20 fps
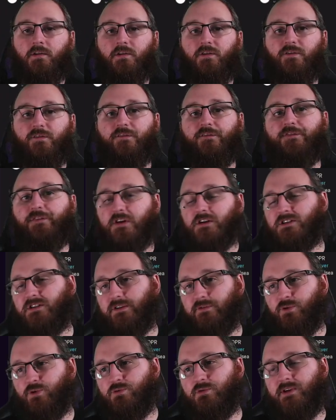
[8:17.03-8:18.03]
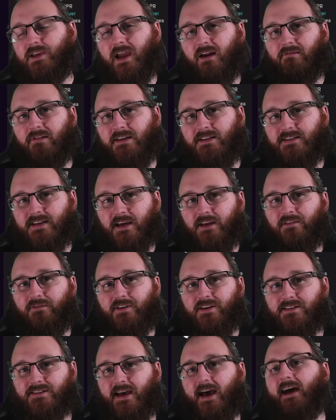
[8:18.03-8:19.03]
First of all, Gary
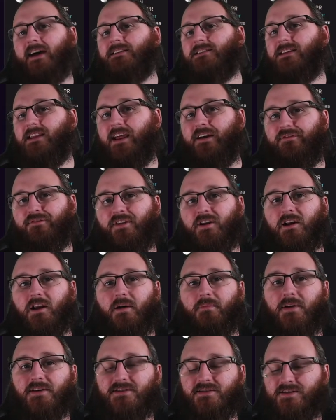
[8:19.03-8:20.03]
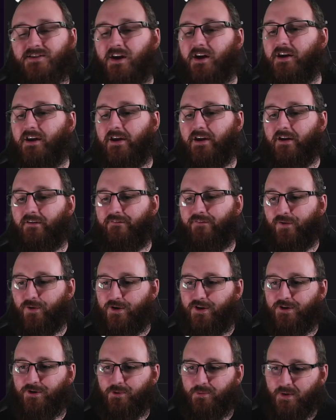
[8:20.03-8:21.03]
Davies has left the club, signing for
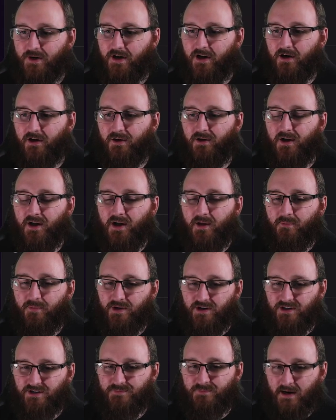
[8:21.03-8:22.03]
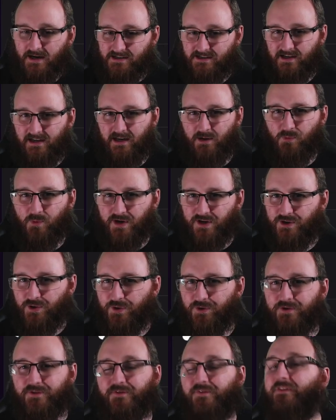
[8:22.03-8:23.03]
QPR because basically we
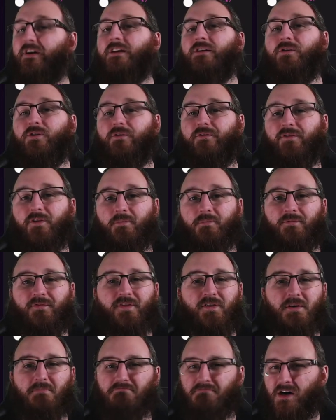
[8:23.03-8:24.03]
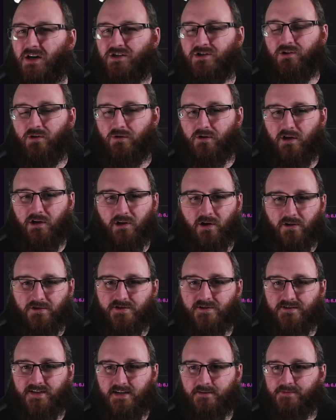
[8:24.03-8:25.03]
couldn't fend off them for much longer. Lots
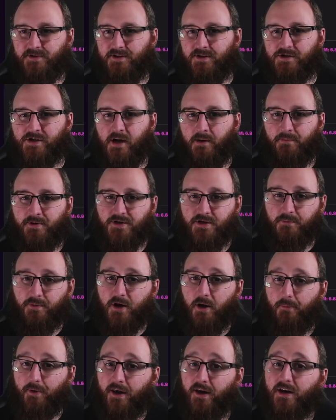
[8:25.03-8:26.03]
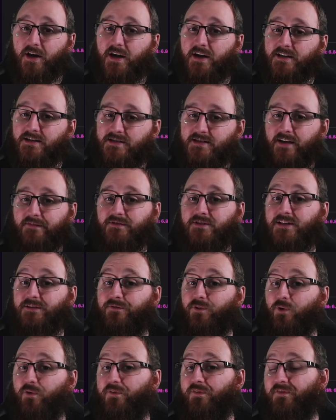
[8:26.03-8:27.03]
of teams in the Championship are coming in.
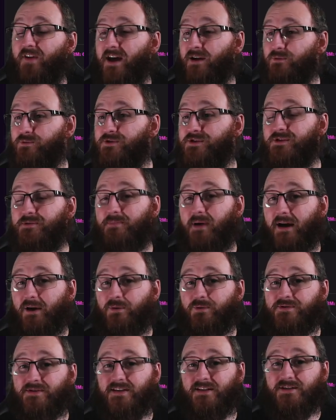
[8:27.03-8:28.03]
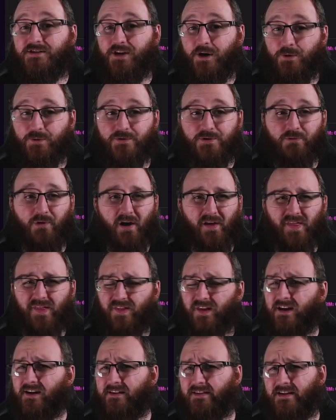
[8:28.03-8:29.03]
£74,000 in total. I
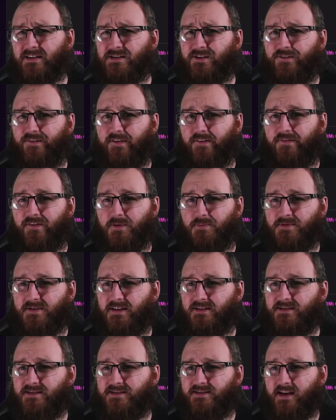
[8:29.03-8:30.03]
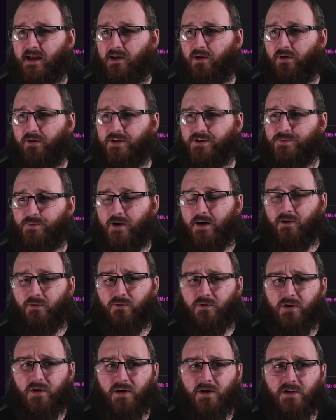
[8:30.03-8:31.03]
think there's a 50% sell-on as
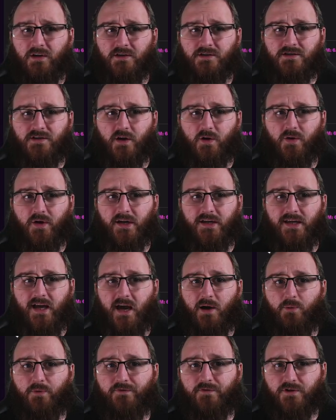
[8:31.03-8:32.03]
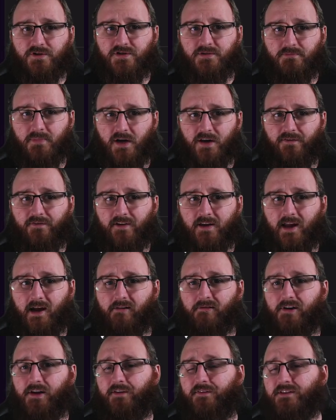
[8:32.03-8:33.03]
well. So yeah, we've got some money for
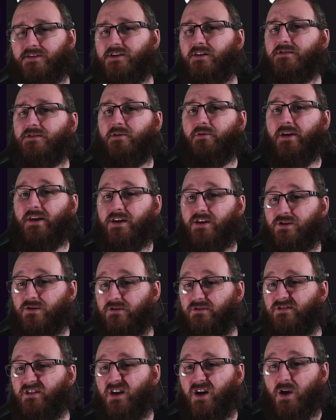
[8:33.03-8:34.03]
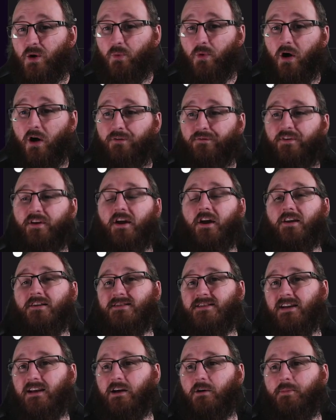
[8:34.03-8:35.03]
Gary. If he turns out any good, we're hopefully going to
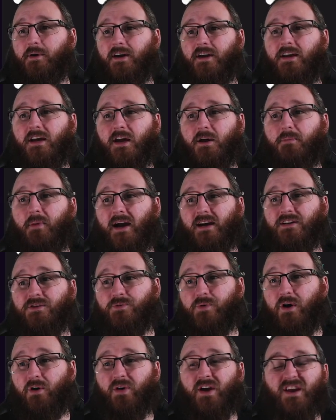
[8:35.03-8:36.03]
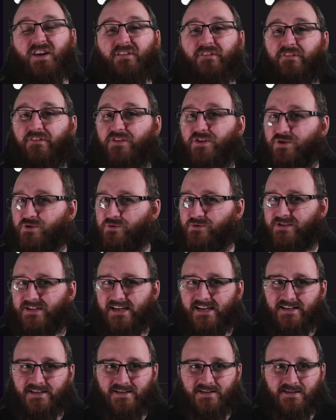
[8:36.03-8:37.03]
see a little bit of kickback as well in a few
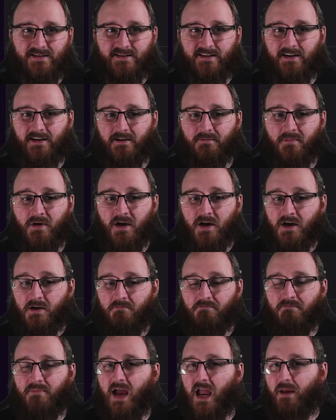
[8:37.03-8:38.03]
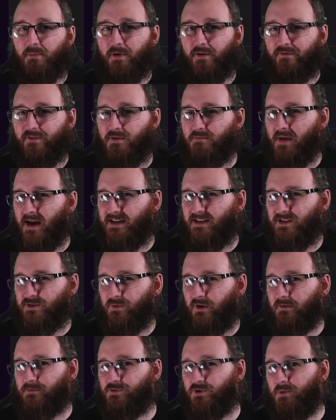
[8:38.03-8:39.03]
seasons' time. Maybe if he makes his
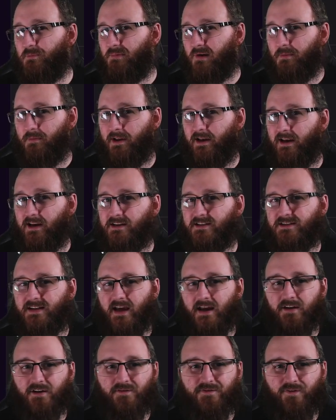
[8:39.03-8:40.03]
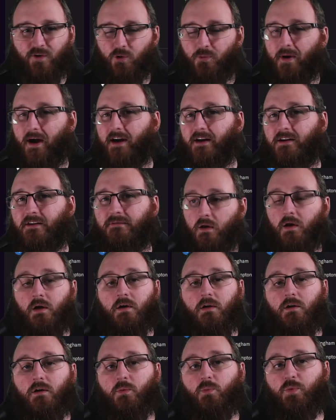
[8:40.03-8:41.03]
way up to a Premier League standard fullback.
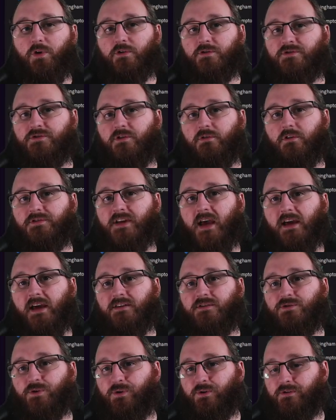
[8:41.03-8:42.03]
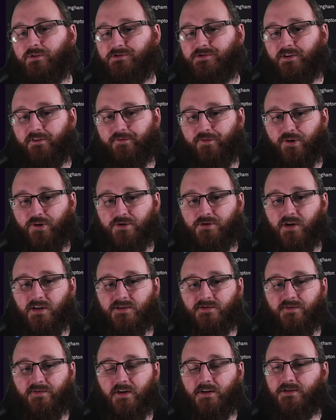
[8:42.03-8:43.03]
We also lost Ed Dawes on a free
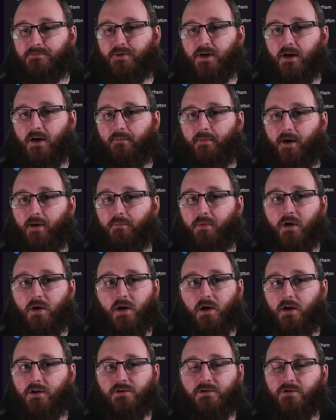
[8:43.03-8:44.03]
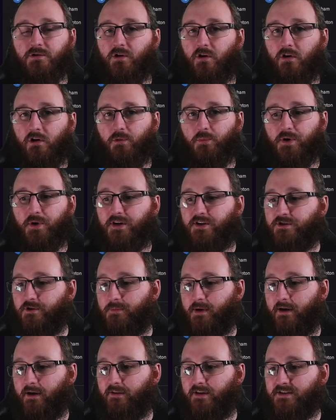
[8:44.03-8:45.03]
transfer to Birmingham. Not a lot we could do
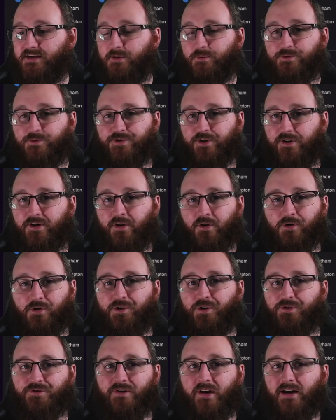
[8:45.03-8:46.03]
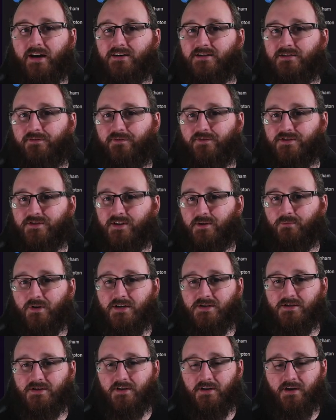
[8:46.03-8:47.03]
about this. He was on a non-contract for some
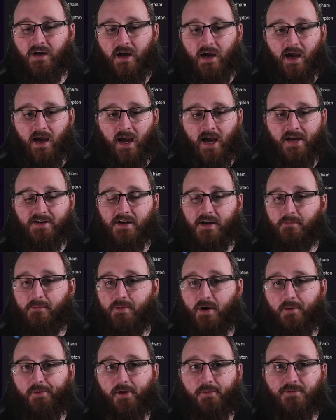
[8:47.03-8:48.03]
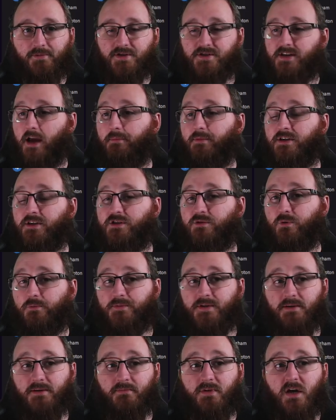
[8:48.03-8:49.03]
reason, and Birmingham just came in,
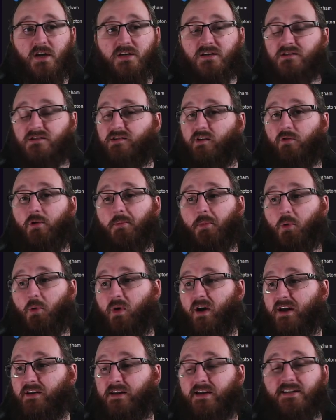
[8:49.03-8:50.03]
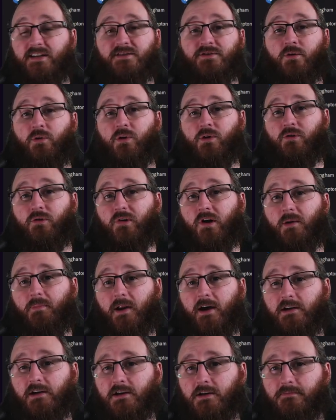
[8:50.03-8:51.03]
swooped him, stole him away. He's no longer our
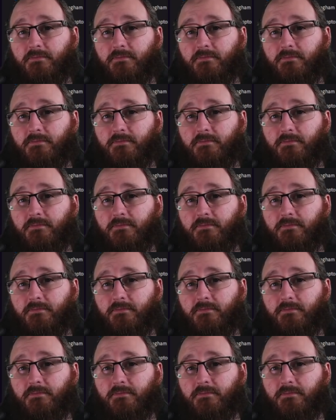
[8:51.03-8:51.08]
player.